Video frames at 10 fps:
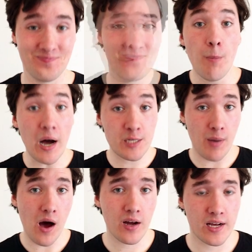Bud
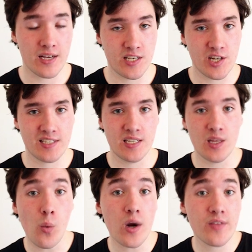Parker suggested that
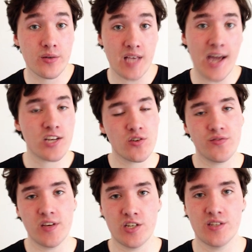one of those extra
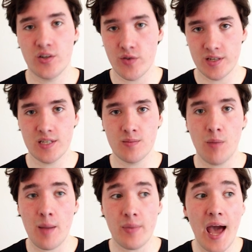features to criticism
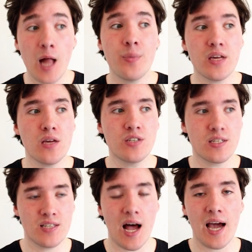might be helping you
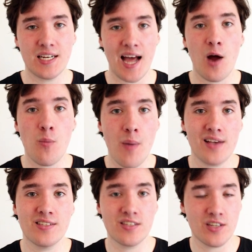decide how
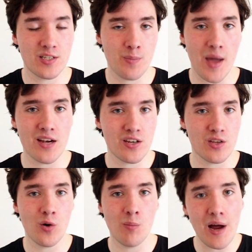best to spend
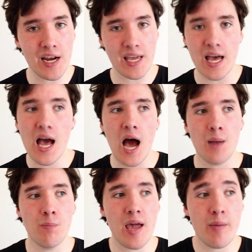your money,
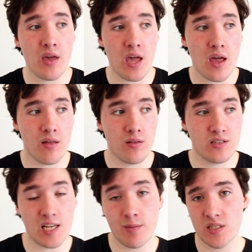and maybe
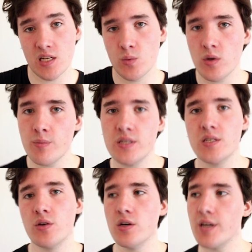CinemaSins wouldn't be so
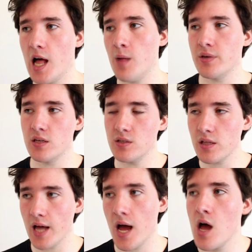good at helping you do
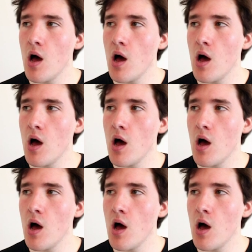that.